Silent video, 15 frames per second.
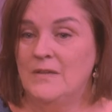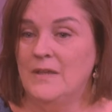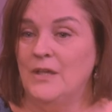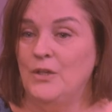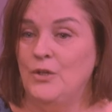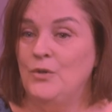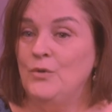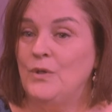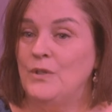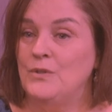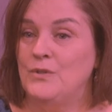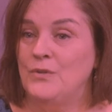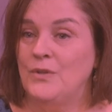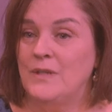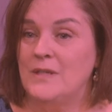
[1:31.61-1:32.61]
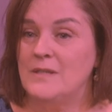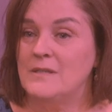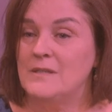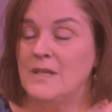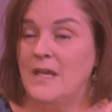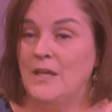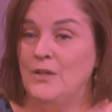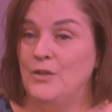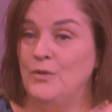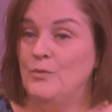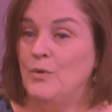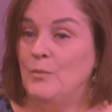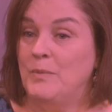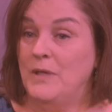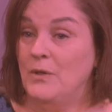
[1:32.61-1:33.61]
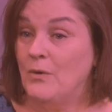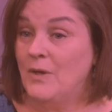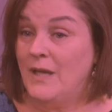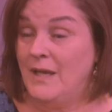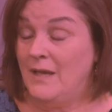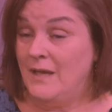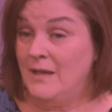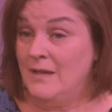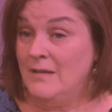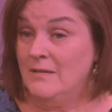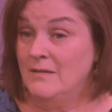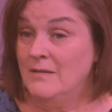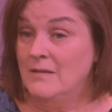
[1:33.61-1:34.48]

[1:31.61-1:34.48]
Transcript: that you can do this and you will be okay.